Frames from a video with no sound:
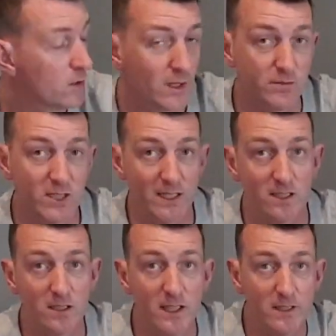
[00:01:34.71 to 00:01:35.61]
So I've
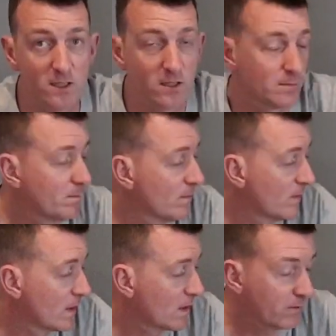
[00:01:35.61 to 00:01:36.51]
tested this,
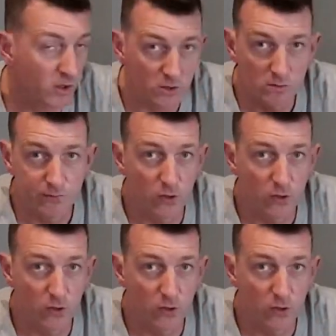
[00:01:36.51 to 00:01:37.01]
I've got some